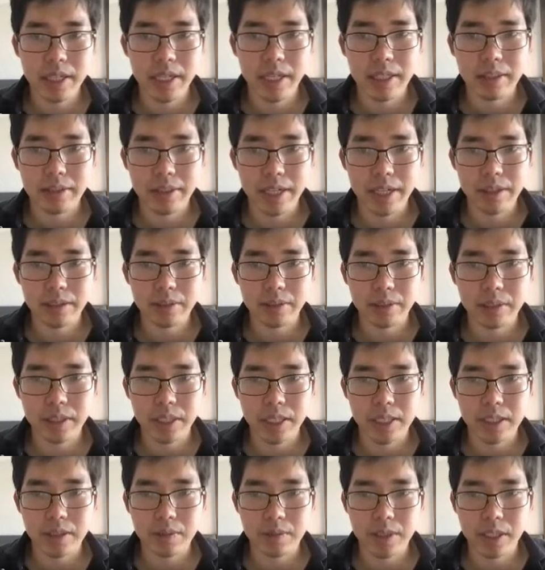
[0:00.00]
and delta
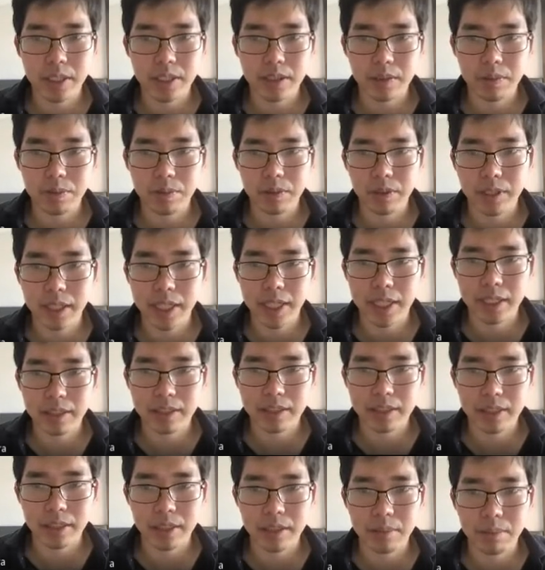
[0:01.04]
is just for
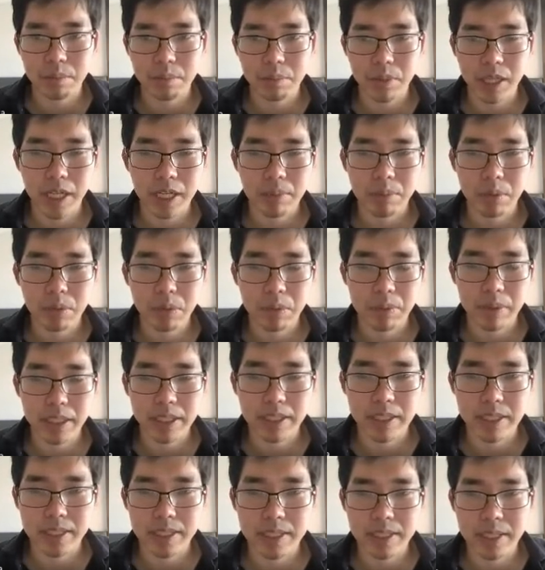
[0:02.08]
like the high
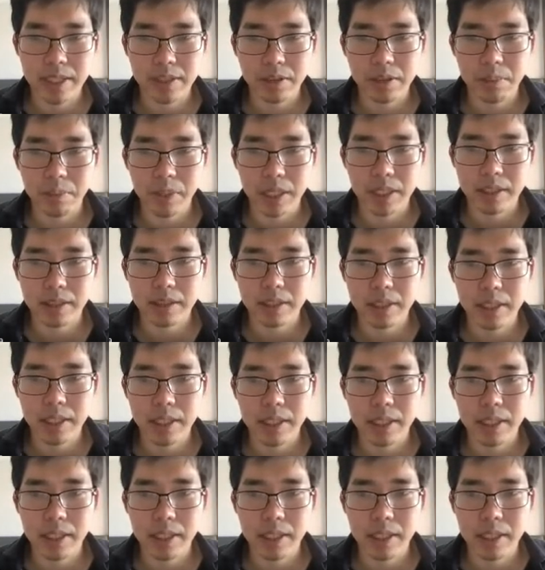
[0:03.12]
probability statement,